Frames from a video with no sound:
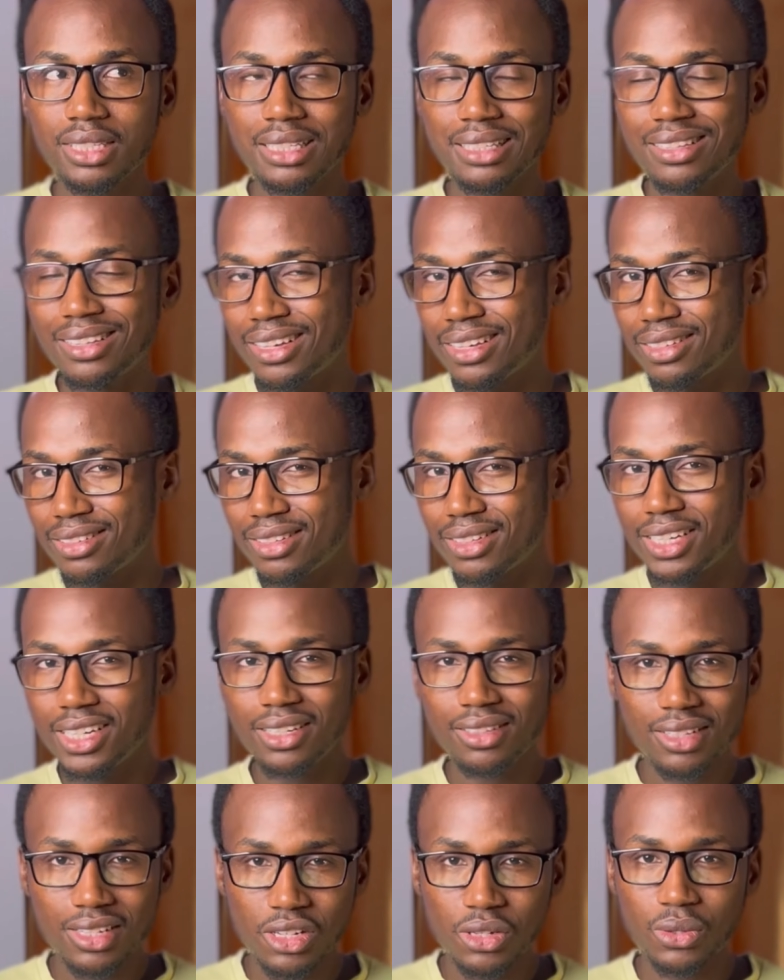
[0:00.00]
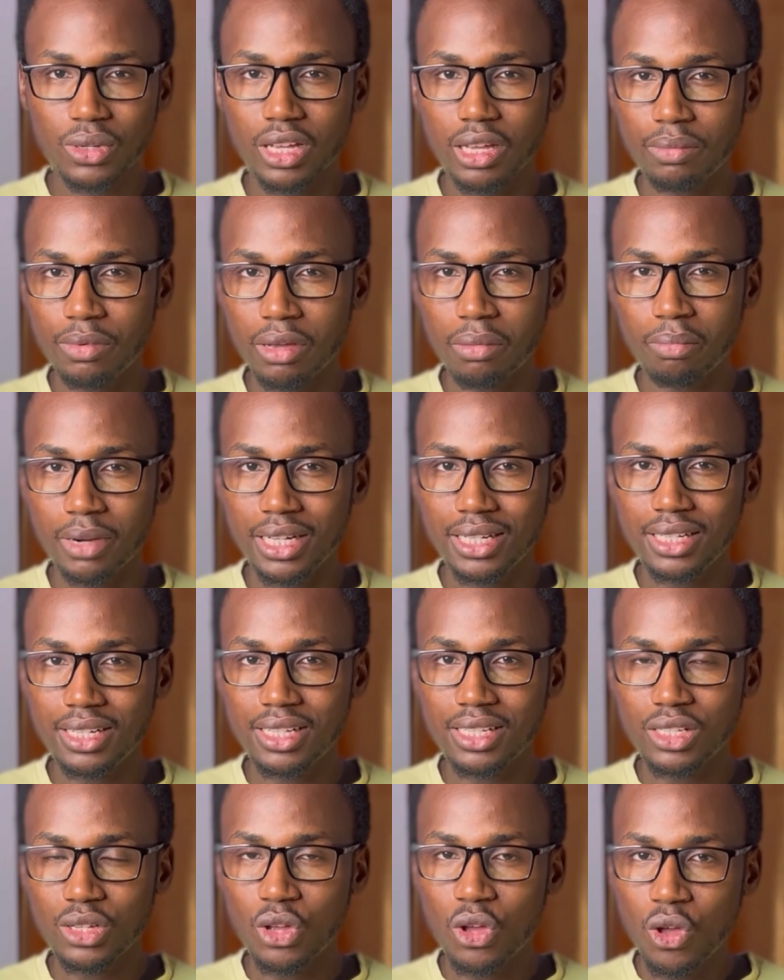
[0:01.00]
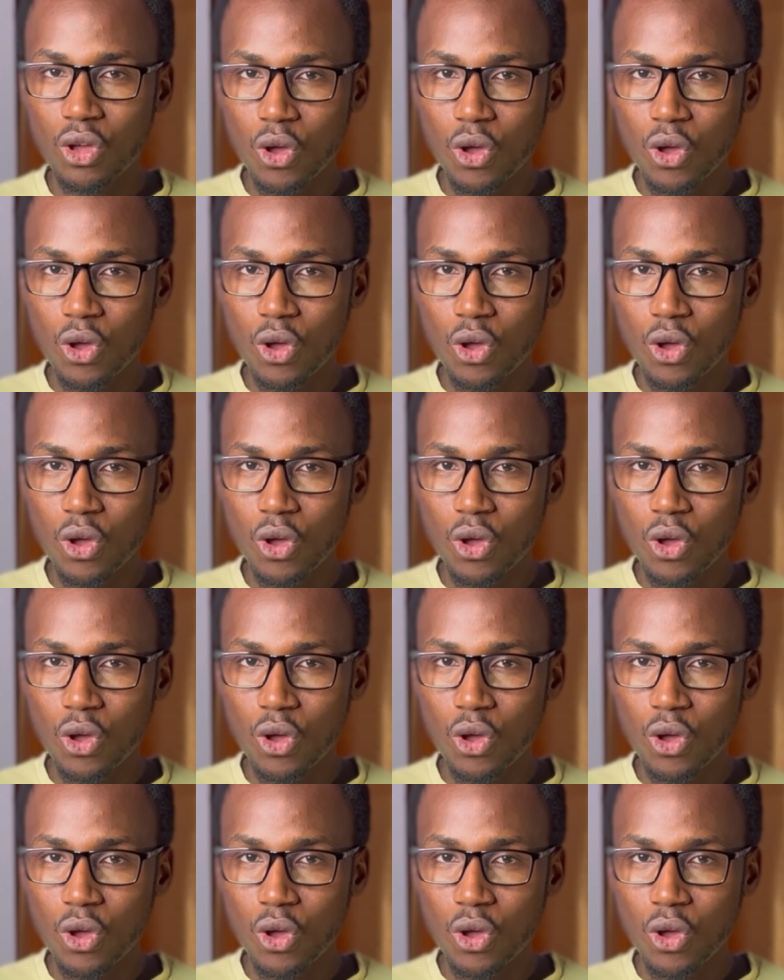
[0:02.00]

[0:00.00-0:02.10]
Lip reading: a key thing to keep in mind is